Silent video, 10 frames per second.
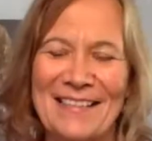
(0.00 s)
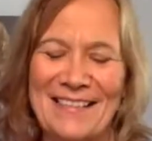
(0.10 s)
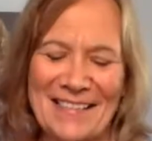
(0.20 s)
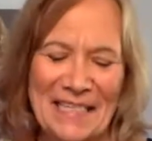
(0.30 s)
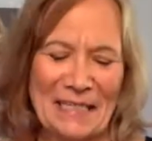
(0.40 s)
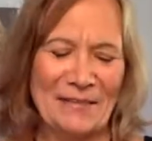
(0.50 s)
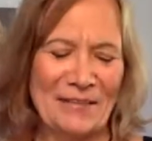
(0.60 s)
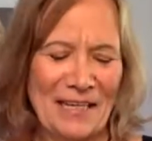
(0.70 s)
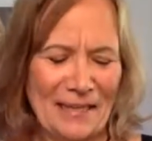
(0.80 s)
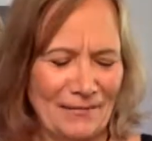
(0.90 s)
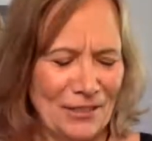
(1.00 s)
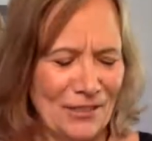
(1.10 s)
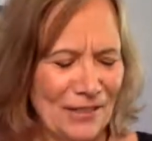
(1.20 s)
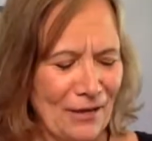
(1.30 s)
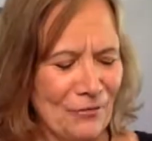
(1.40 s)
because they're
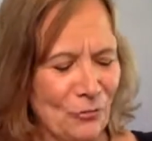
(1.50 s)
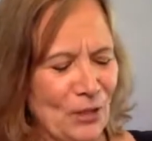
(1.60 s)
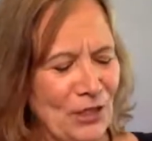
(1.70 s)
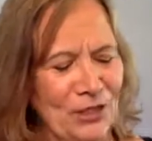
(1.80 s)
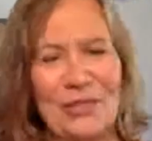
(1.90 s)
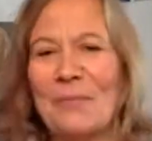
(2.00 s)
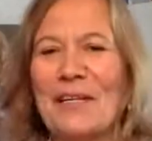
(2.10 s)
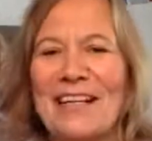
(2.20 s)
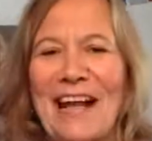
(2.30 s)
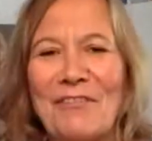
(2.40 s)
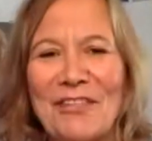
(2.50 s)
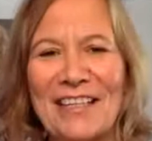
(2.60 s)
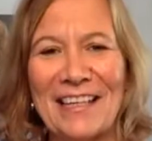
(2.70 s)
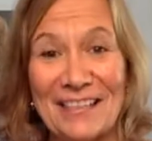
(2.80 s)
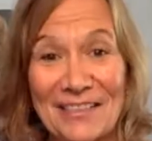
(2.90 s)
like, this sounds weird, but
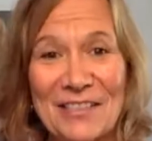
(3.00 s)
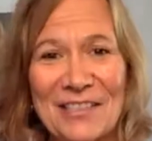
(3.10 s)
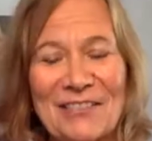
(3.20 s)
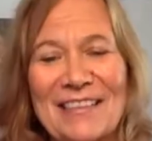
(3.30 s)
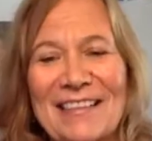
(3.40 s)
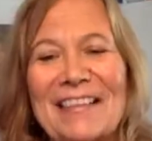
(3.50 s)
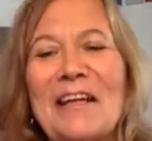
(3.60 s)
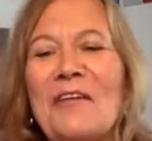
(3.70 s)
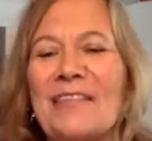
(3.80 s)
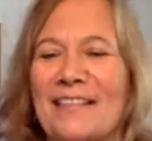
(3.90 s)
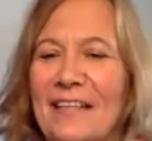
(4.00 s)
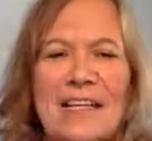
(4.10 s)
after they got used to it, they notice.